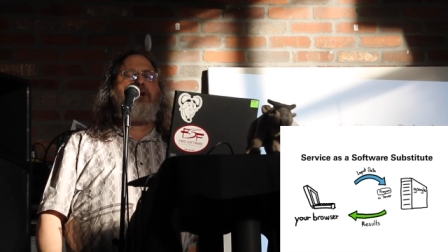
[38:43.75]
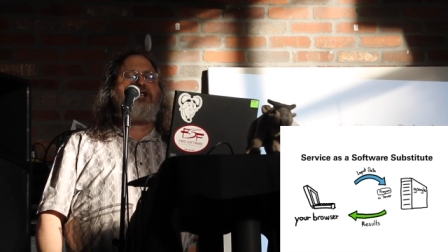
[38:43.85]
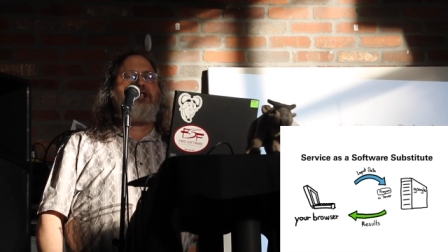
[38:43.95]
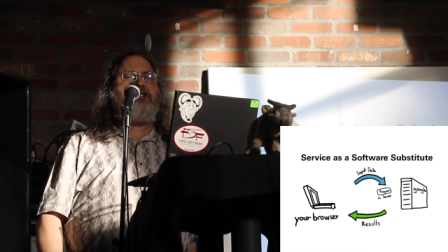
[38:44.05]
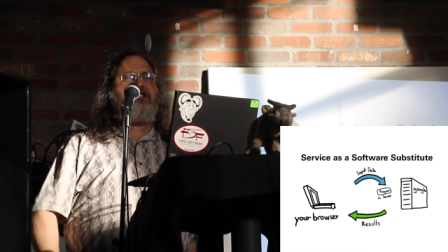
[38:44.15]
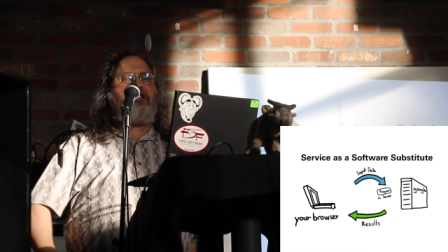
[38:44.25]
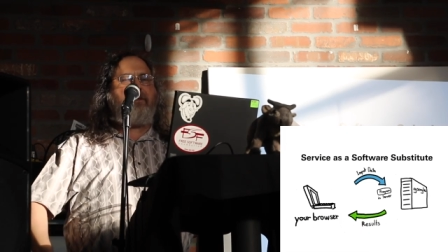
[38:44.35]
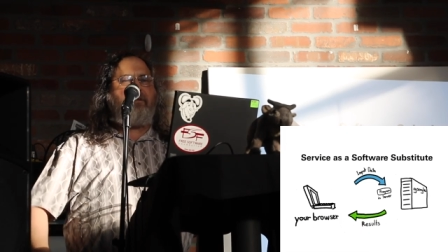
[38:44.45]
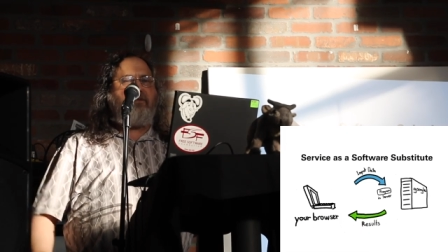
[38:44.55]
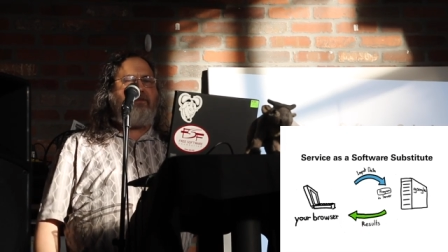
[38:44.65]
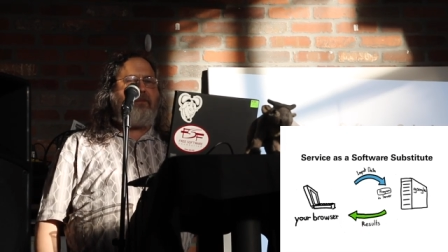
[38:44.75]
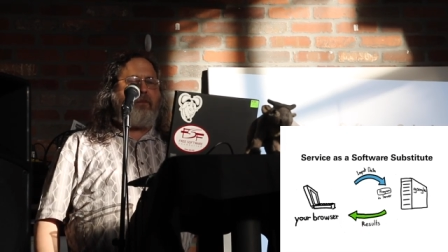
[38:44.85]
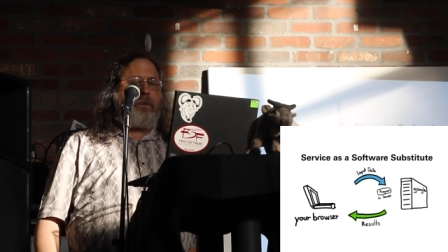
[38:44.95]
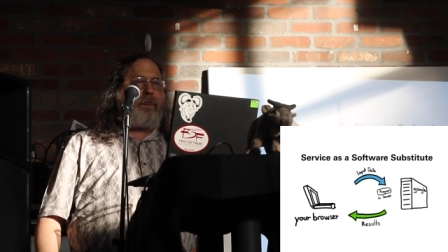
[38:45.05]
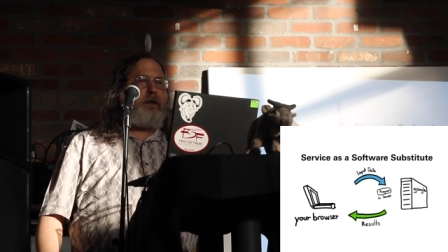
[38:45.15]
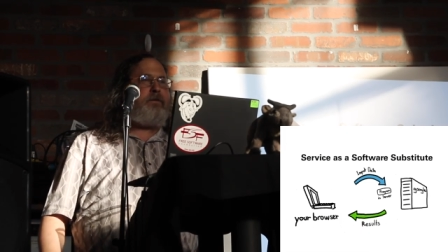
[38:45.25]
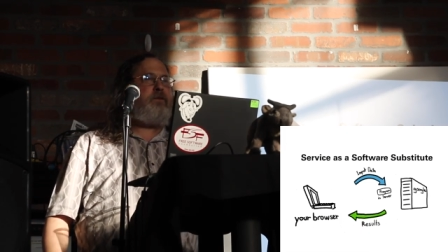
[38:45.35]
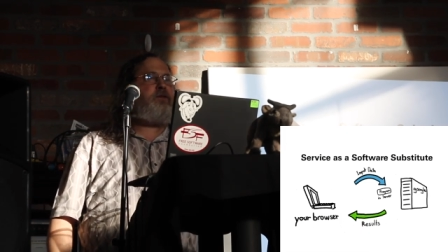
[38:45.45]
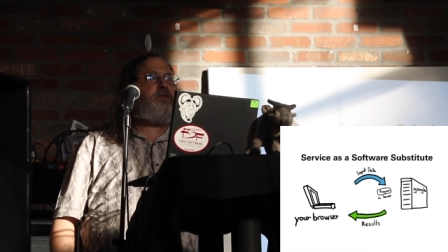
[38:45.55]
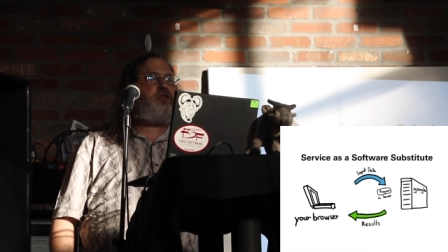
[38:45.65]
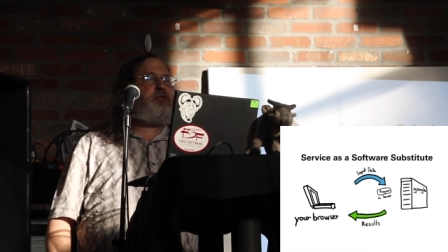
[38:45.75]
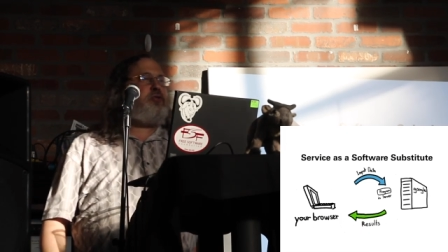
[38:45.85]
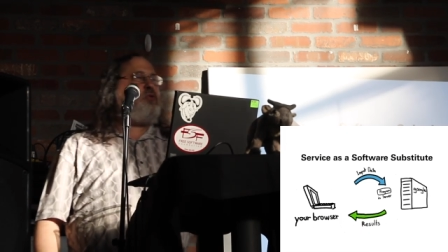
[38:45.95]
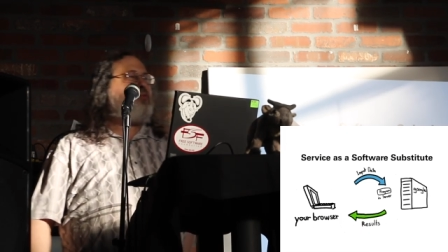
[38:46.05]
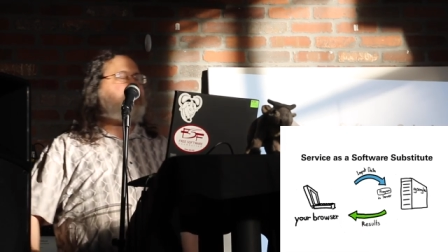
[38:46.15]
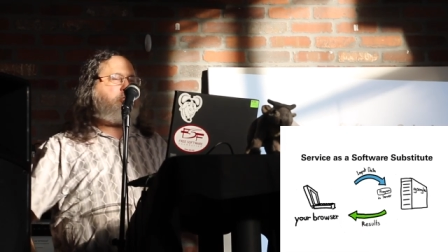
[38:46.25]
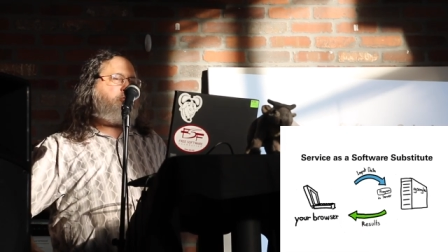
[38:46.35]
which is to which